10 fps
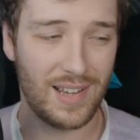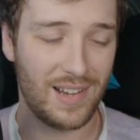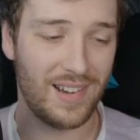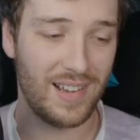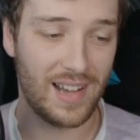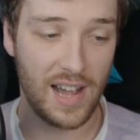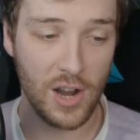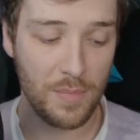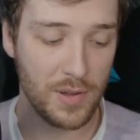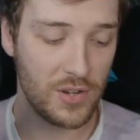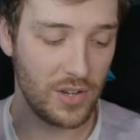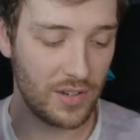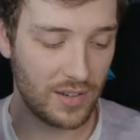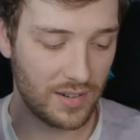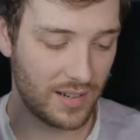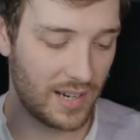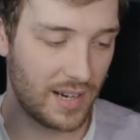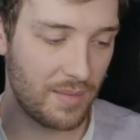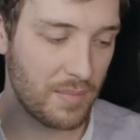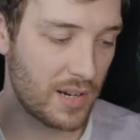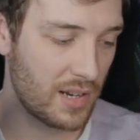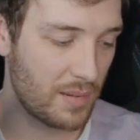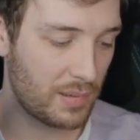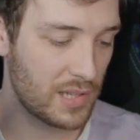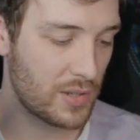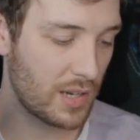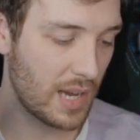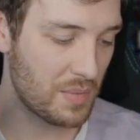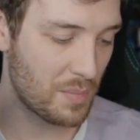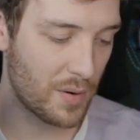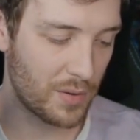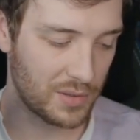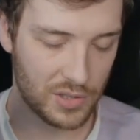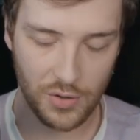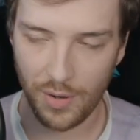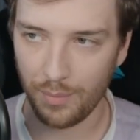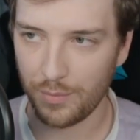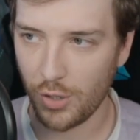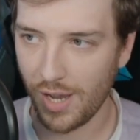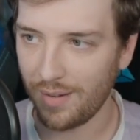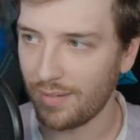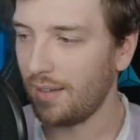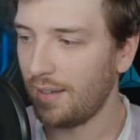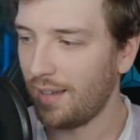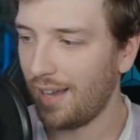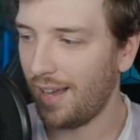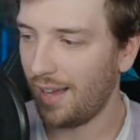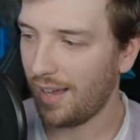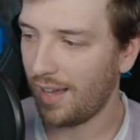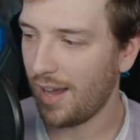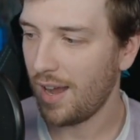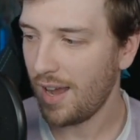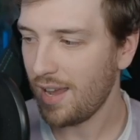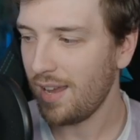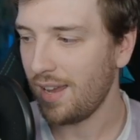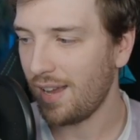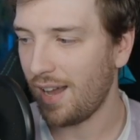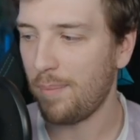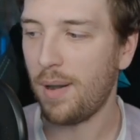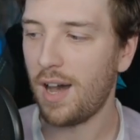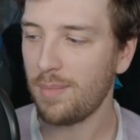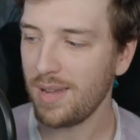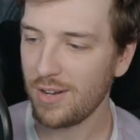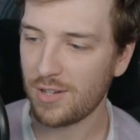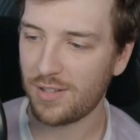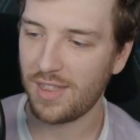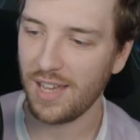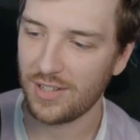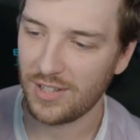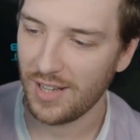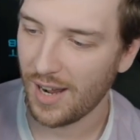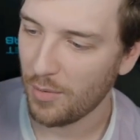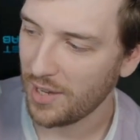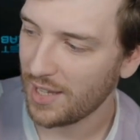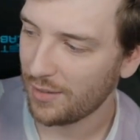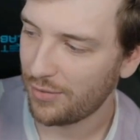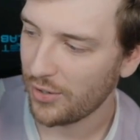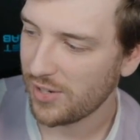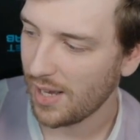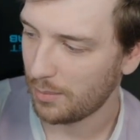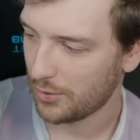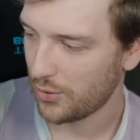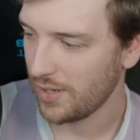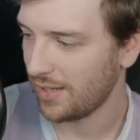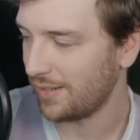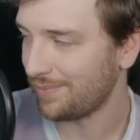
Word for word: Uh, I hope you do. I'm gonna play a good game tomorrow on stream chat. Oh yeah. I a part of me just thinks that I want to get the first double seeker.